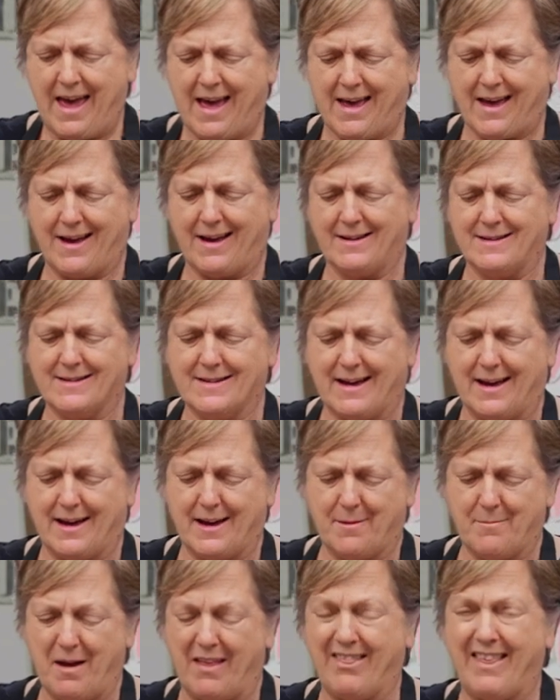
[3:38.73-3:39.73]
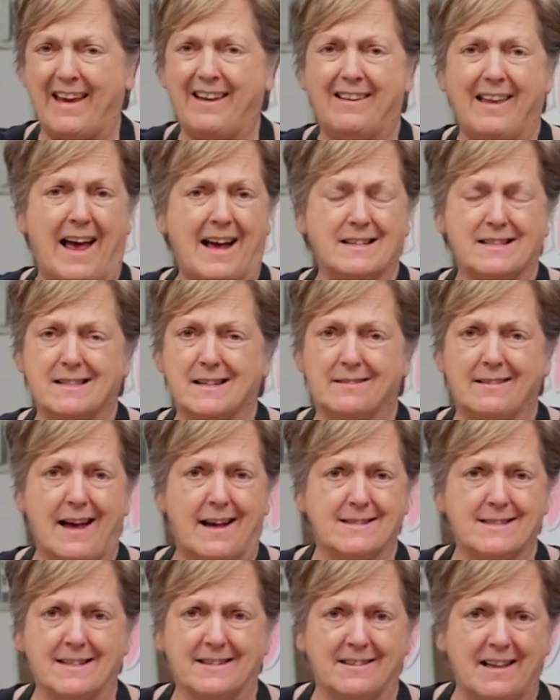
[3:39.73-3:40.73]
And they last and
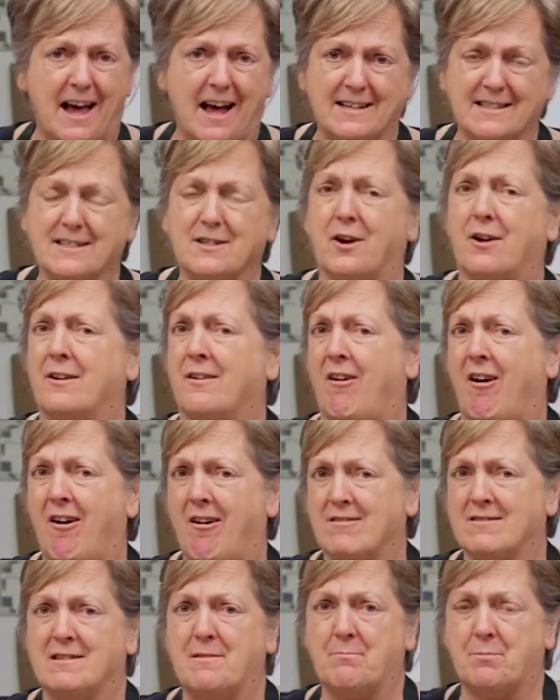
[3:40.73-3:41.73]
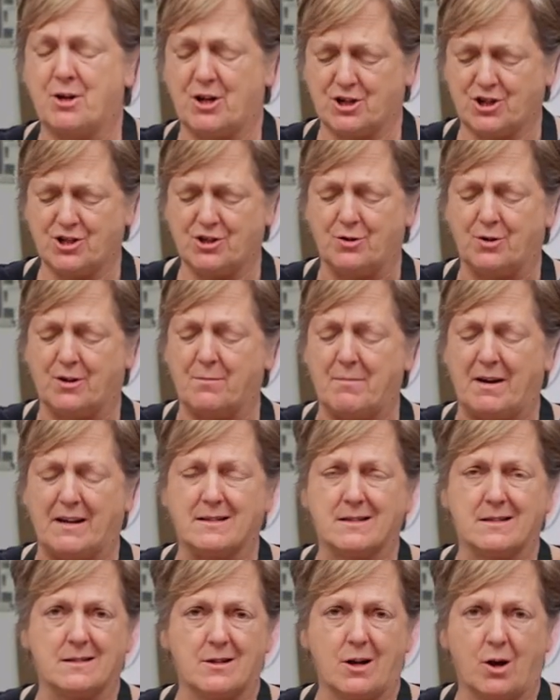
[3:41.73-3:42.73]
last and last. They're an awesome brush. You can
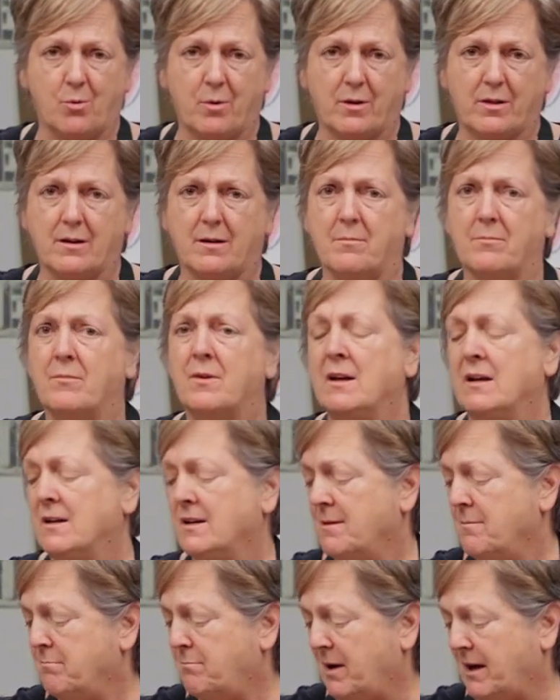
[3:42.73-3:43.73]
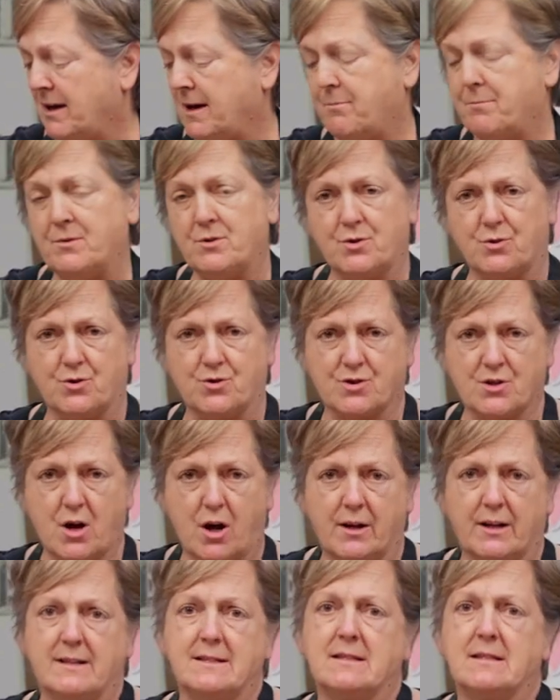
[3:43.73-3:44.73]
make snow with them, pick up and do your
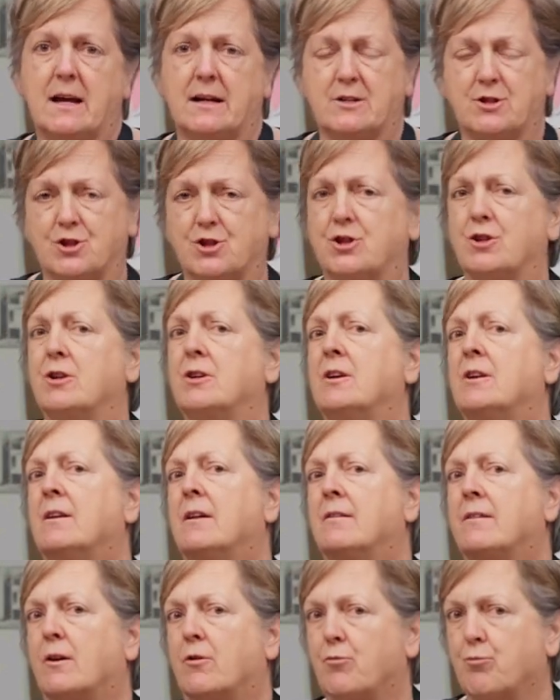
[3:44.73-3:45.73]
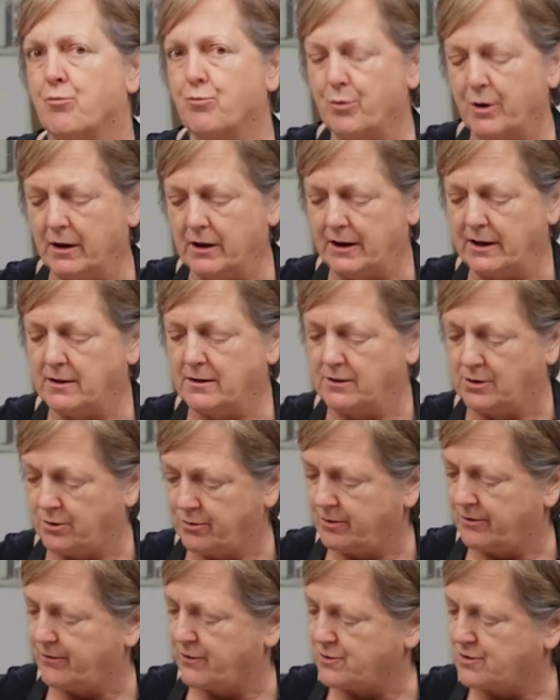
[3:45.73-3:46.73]
sawdust texture. They're really
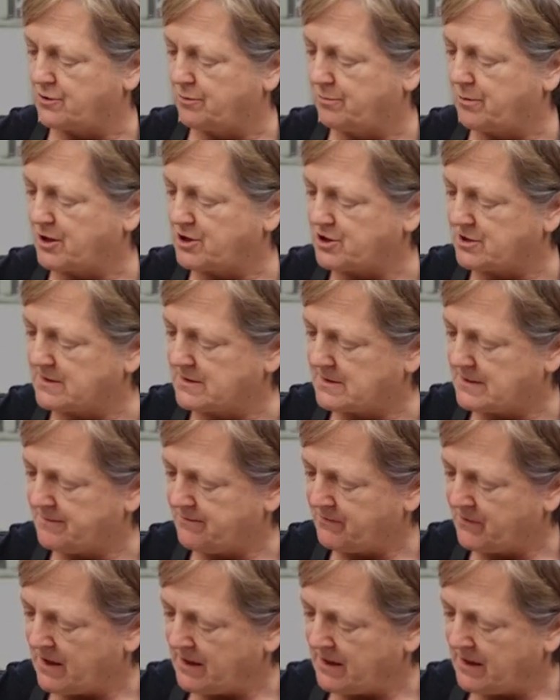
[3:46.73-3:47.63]
universal brushes.